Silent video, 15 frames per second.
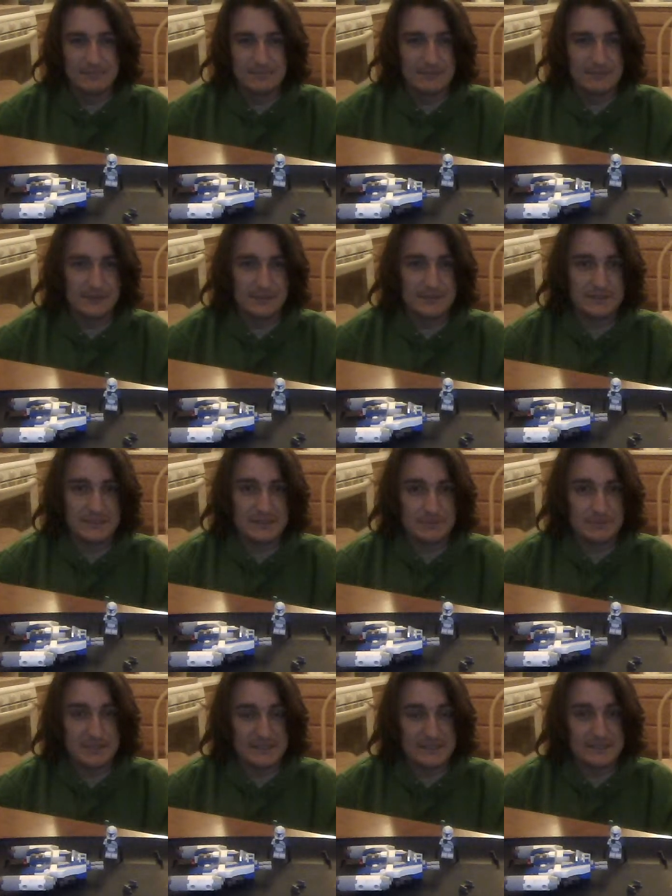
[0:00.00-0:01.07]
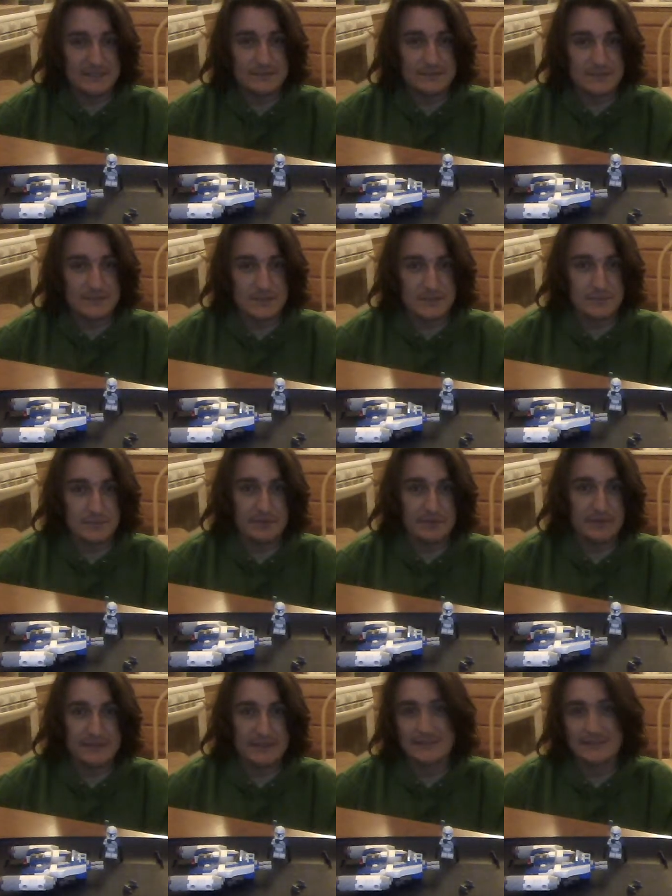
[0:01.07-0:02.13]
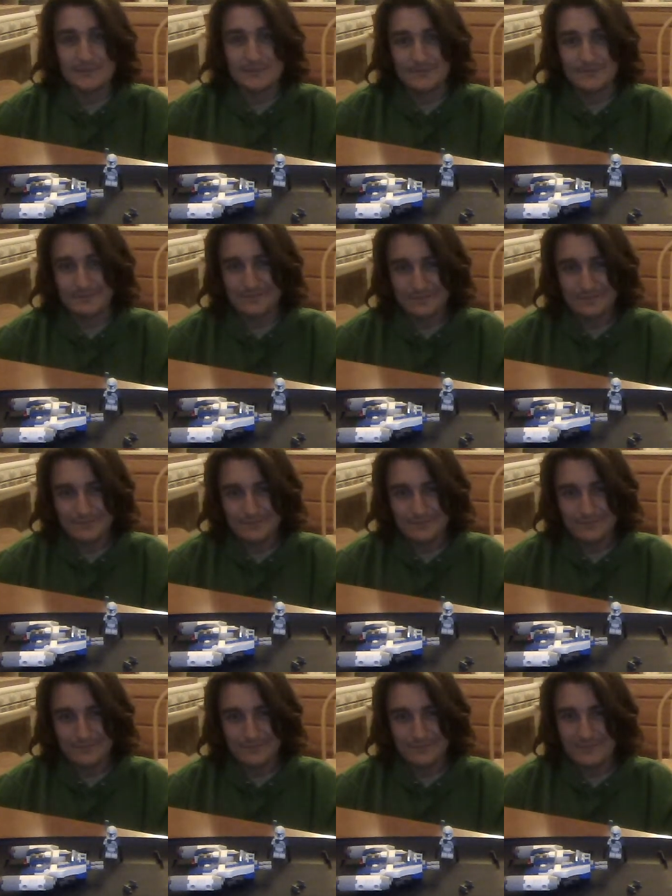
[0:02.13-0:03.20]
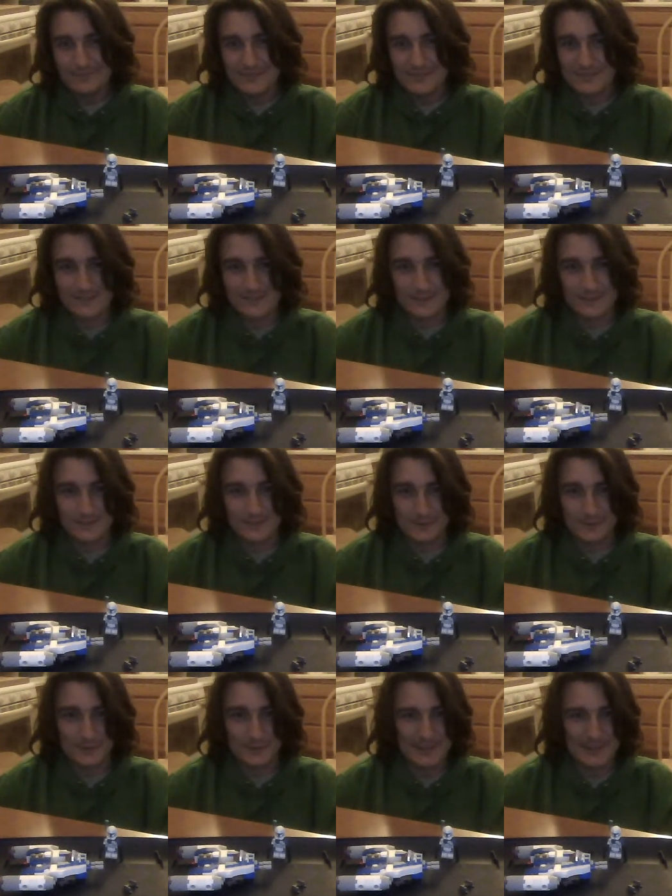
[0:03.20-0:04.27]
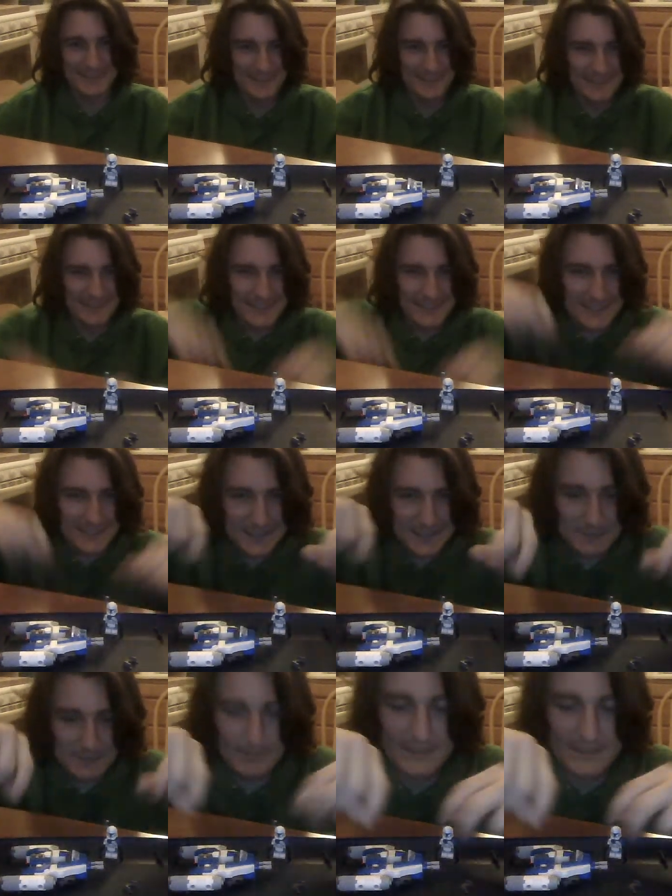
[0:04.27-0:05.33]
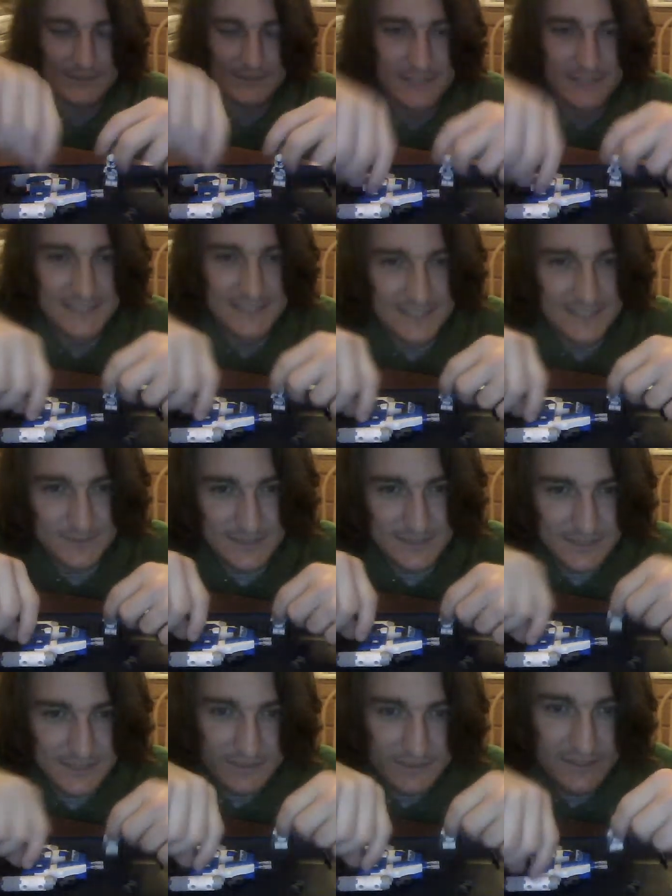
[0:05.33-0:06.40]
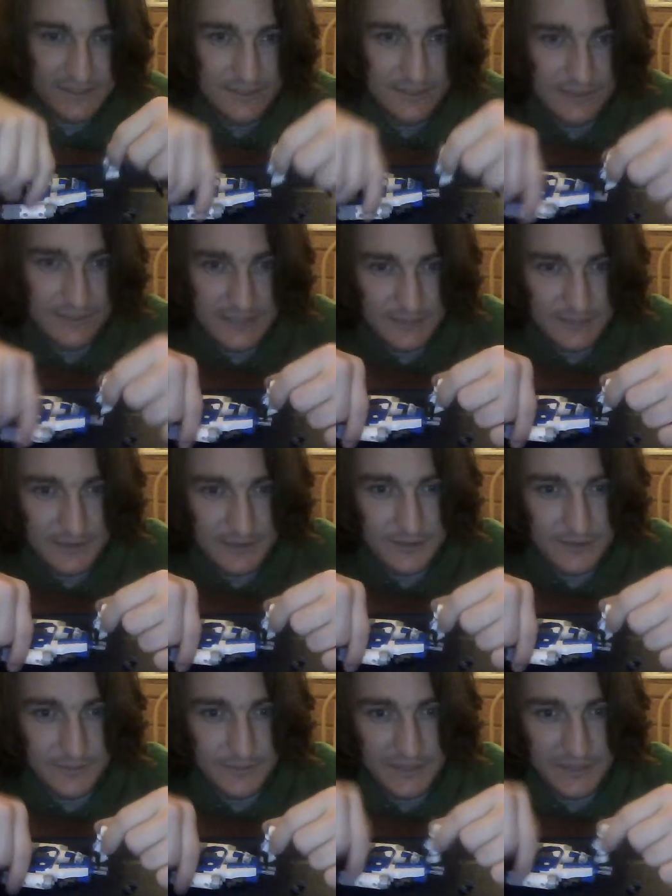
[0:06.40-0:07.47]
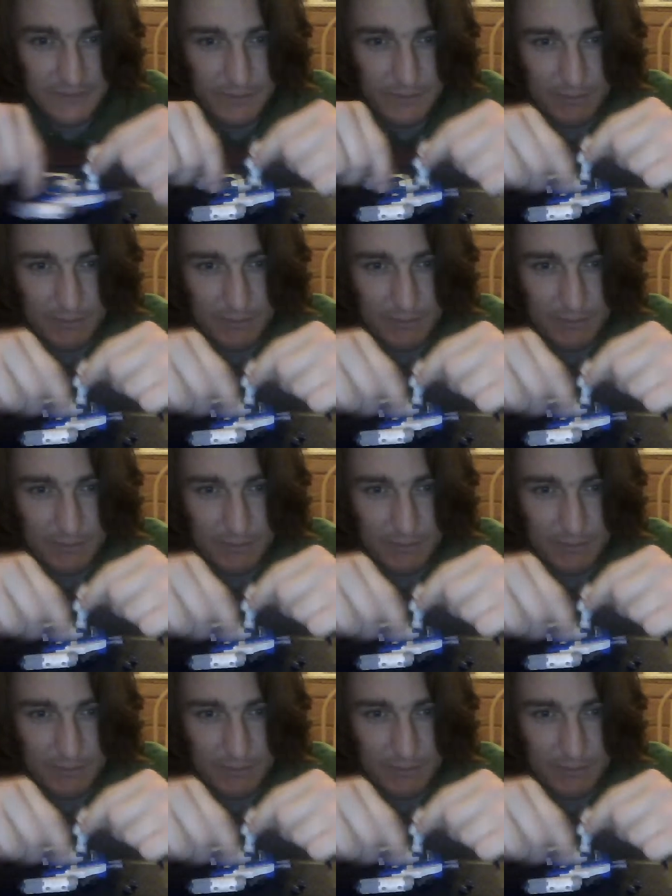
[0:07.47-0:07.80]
under $10 if you stop it right. So, budget-wise, this was definitely the one coming home. I remember